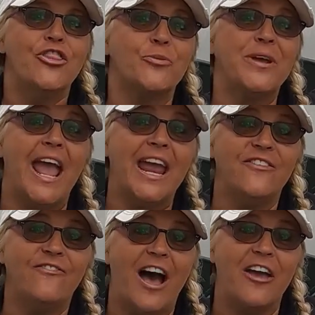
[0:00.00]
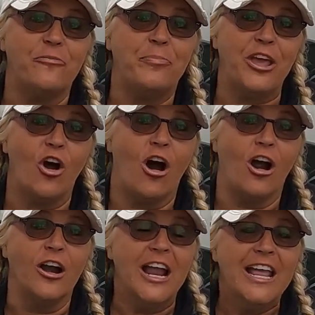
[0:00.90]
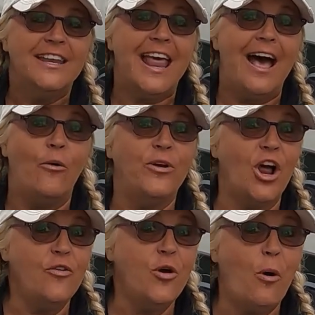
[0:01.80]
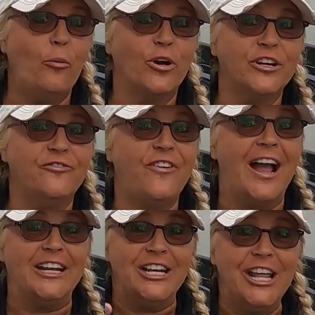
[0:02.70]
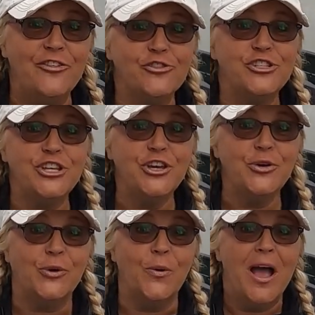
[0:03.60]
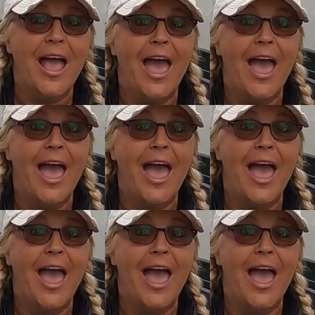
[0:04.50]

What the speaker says: 385BR. Now, we don't know what we're going to find, and neither do you,